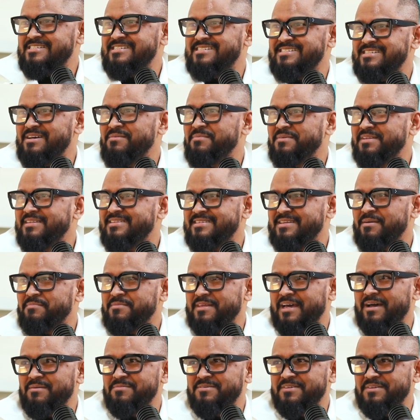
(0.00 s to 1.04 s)

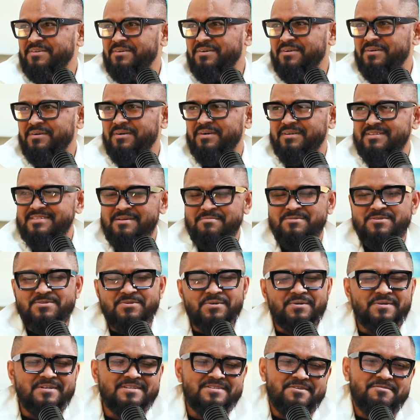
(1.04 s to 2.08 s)
sometimes, some
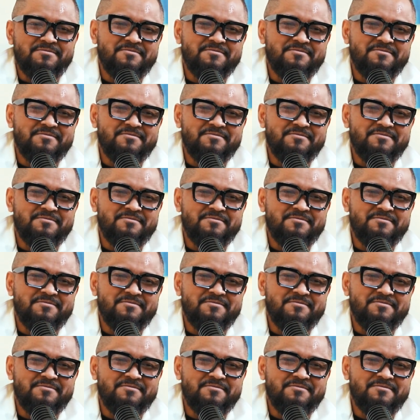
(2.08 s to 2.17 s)
stories of